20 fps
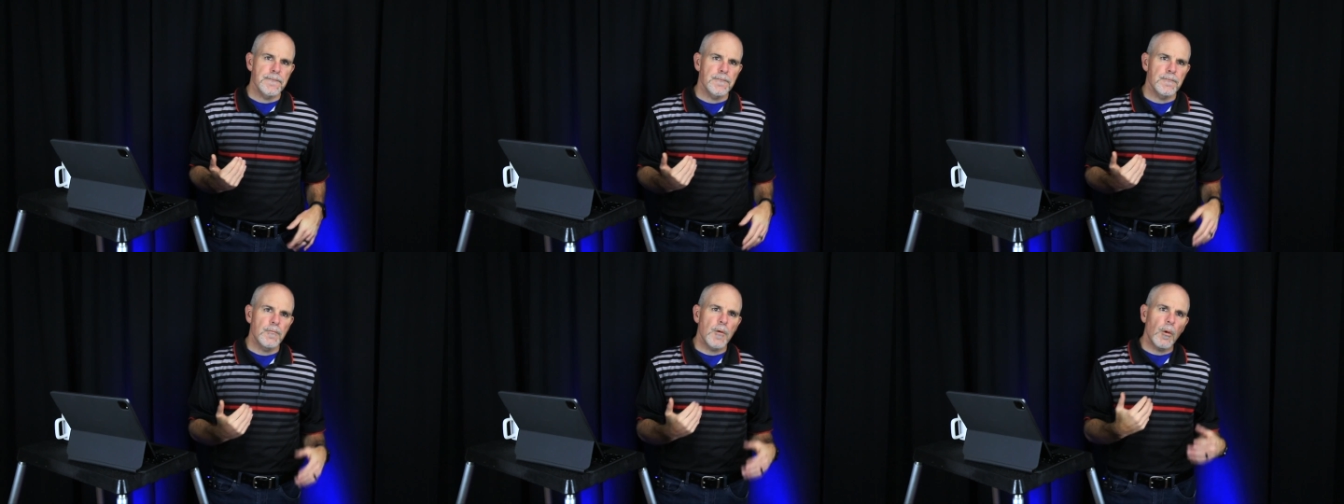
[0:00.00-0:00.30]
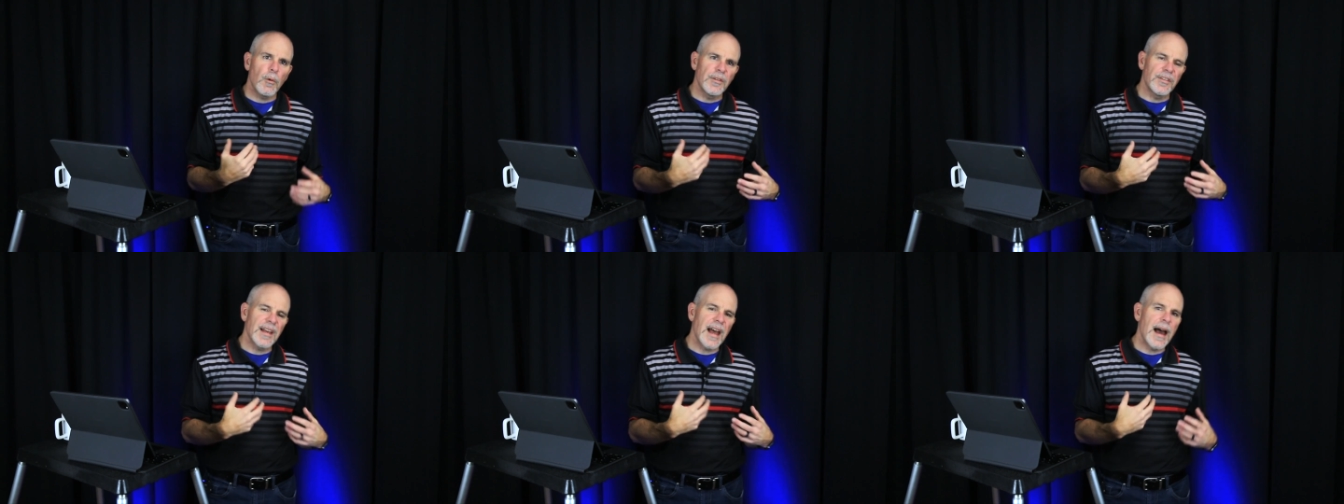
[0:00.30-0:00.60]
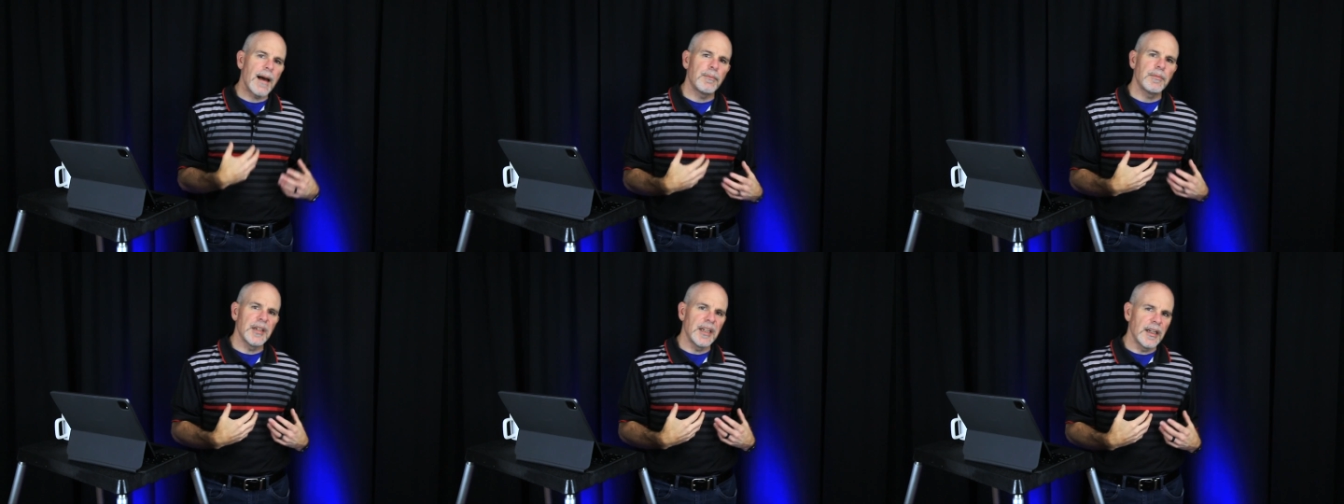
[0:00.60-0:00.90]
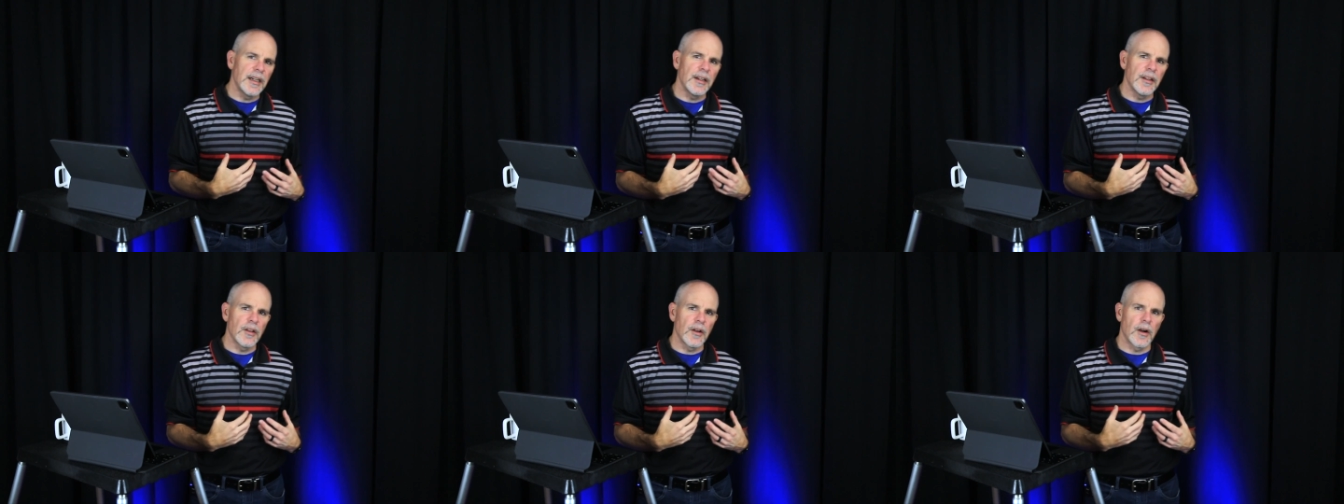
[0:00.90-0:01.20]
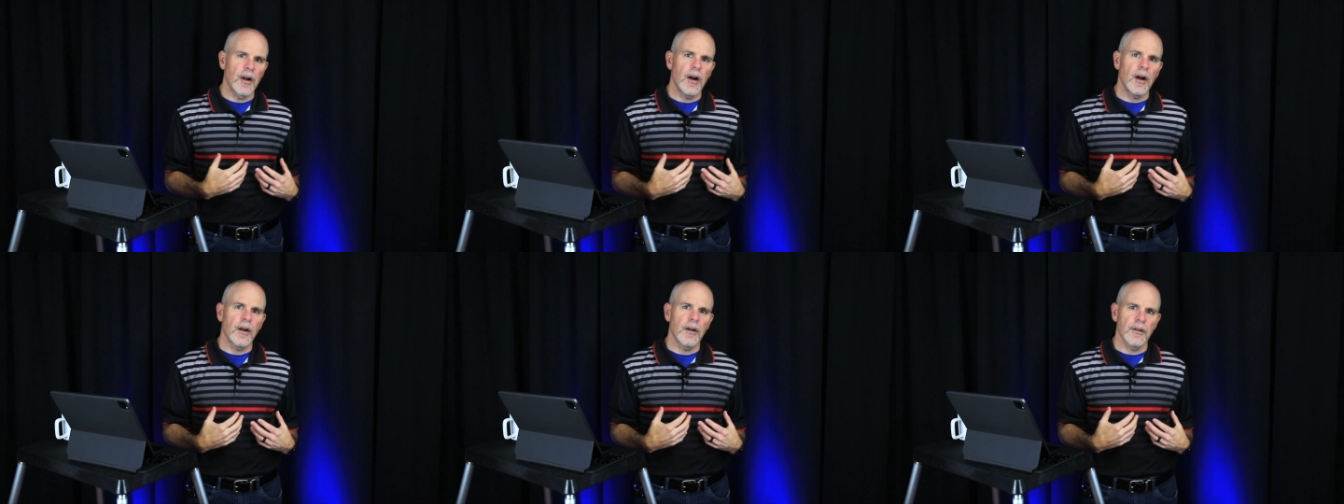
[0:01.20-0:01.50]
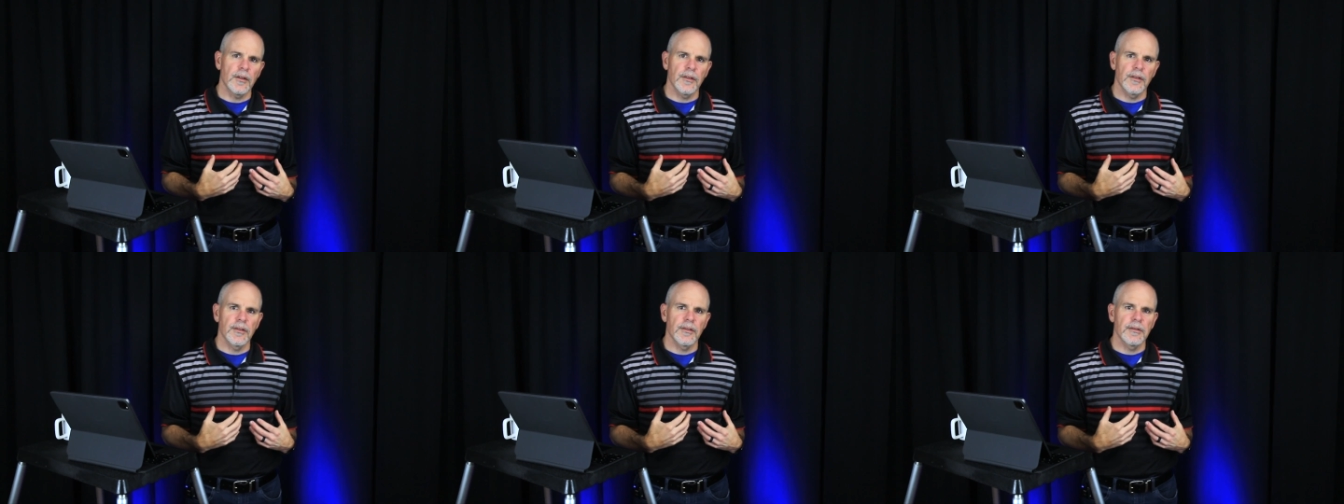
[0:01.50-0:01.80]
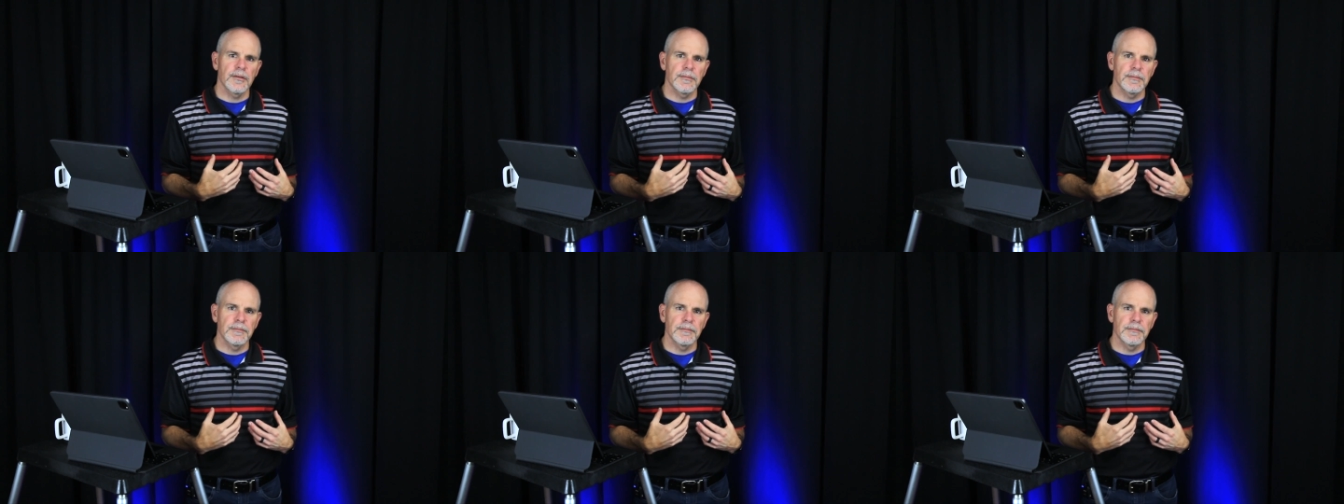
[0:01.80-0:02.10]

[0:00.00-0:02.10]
what was happening in their hearts.